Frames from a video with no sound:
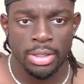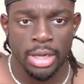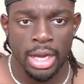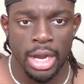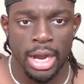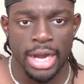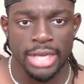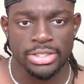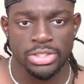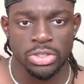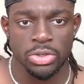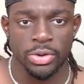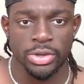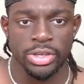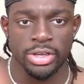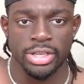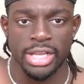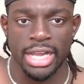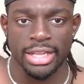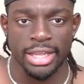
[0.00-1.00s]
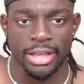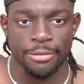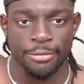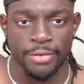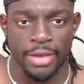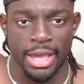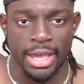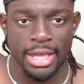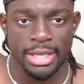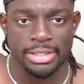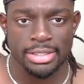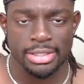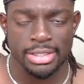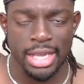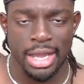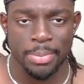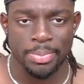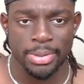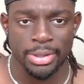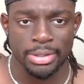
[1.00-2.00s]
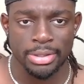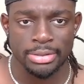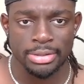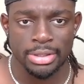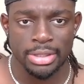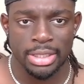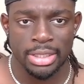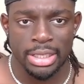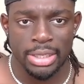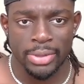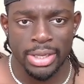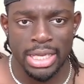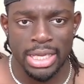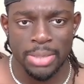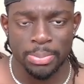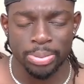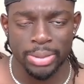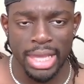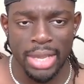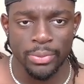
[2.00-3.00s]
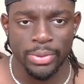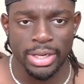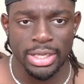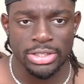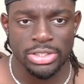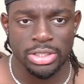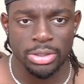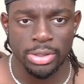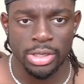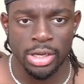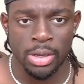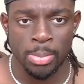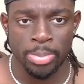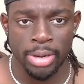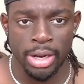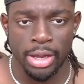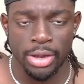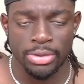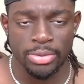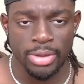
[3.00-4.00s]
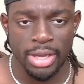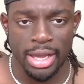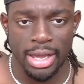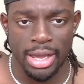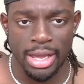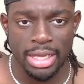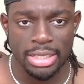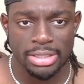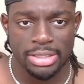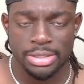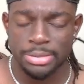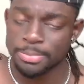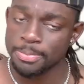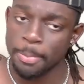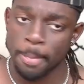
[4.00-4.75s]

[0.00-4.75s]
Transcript: right, Tua, you're not that fast. Stop it. When he played with Antonio Brown, guys.